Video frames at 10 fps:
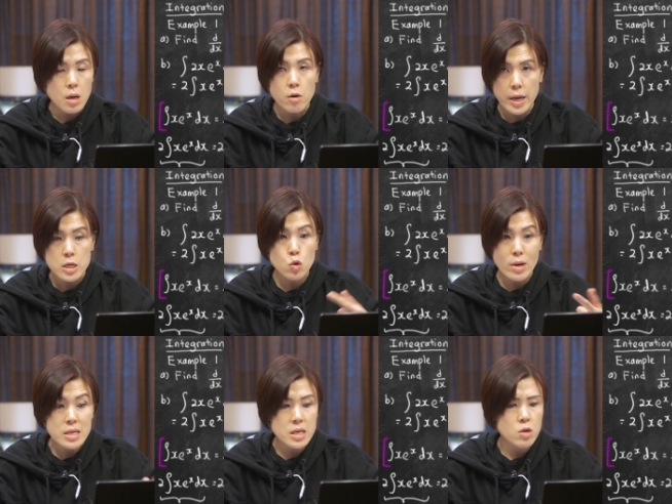Okay, so
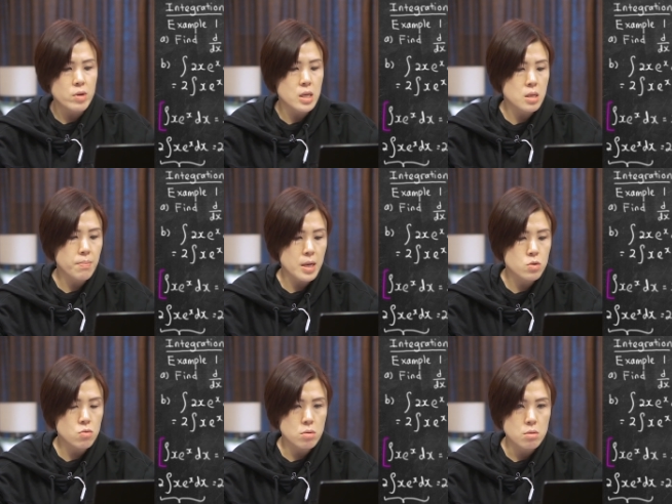let's say you insert plus
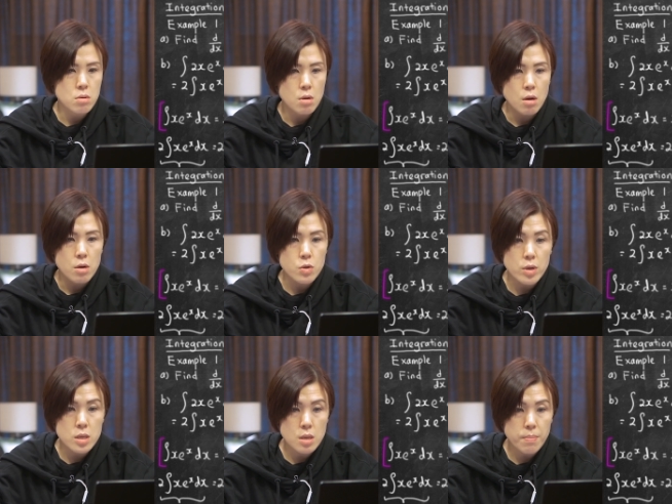2. You
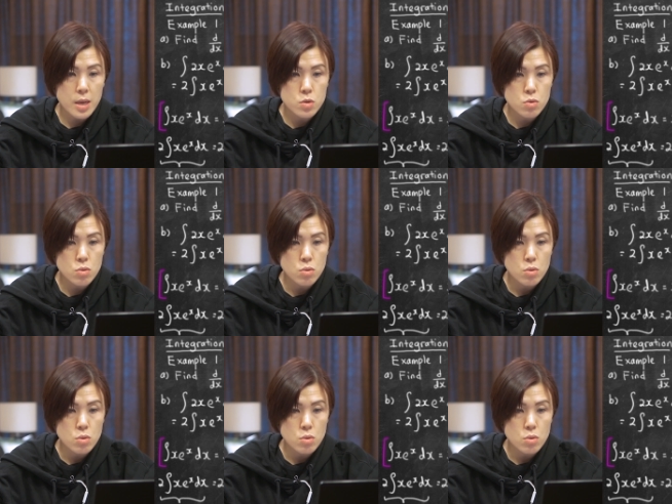insert plus 2